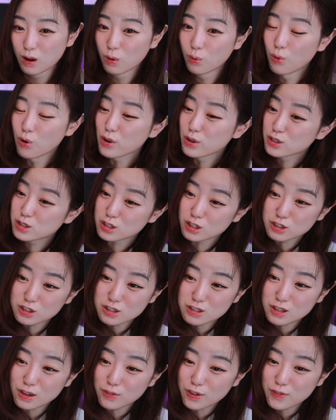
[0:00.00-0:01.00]
Whoa, it's such
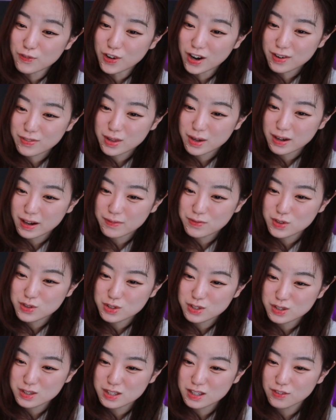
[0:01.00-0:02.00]
a different vibe that I'm
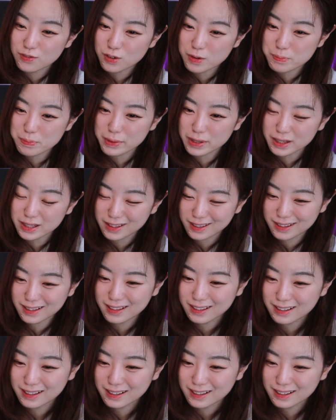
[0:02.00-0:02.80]
used to seeing from Billlie.